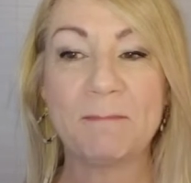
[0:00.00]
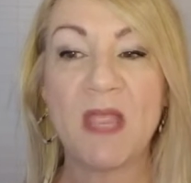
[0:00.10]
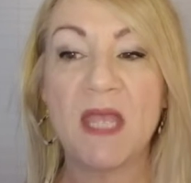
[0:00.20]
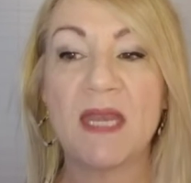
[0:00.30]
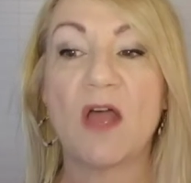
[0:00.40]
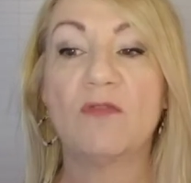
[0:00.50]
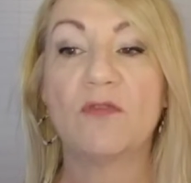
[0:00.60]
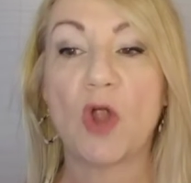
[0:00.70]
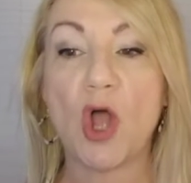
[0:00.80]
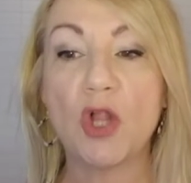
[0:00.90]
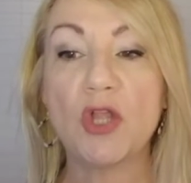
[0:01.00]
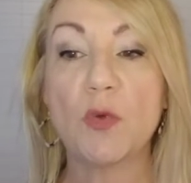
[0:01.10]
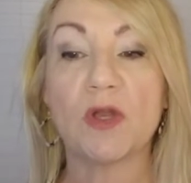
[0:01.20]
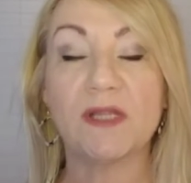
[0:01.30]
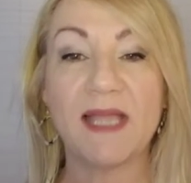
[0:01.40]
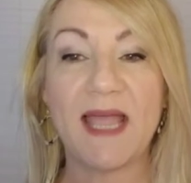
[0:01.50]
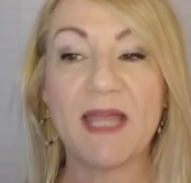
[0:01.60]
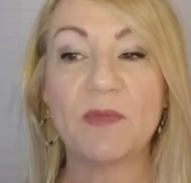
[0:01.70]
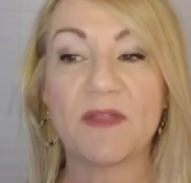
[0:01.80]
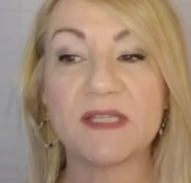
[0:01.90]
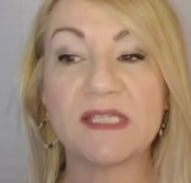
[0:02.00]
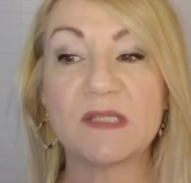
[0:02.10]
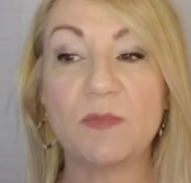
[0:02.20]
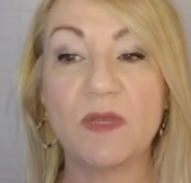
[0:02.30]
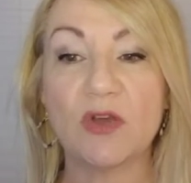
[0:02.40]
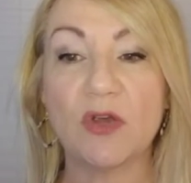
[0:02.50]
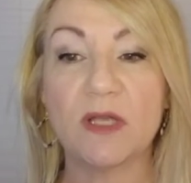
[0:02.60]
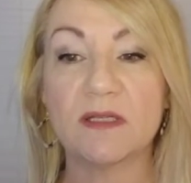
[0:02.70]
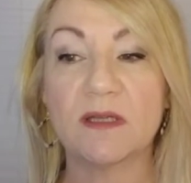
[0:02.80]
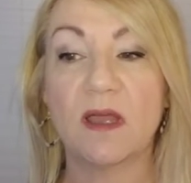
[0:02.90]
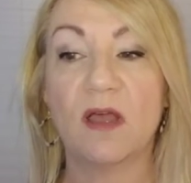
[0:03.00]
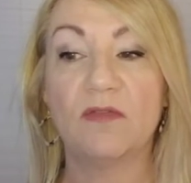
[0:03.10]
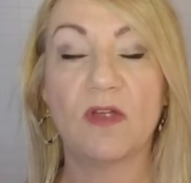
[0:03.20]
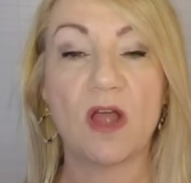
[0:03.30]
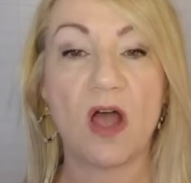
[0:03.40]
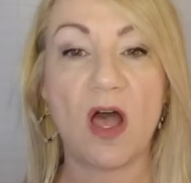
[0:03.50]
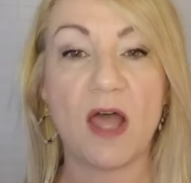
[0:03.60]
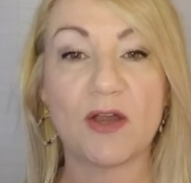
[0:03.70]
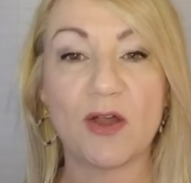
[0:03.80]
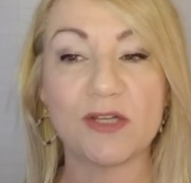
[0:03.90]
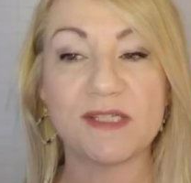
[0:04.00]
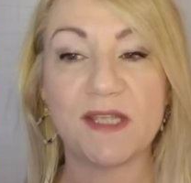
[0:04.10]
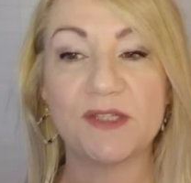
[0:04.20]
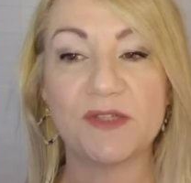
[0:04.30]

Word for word: Now, for all who are led by the Spirit of God are sons of